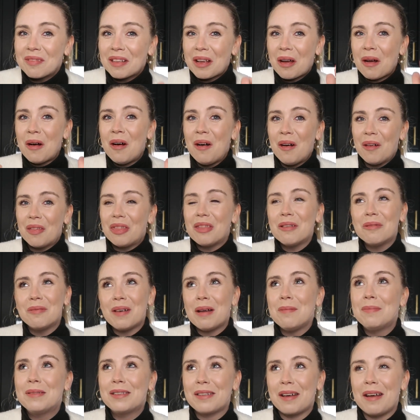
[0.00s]
on the
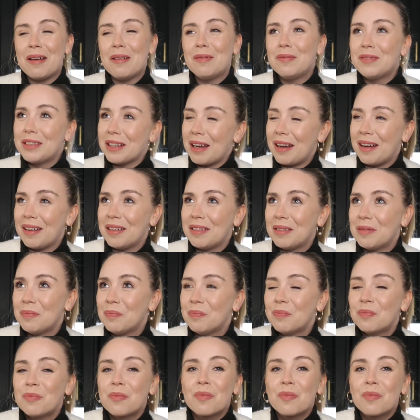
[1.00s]
website have done,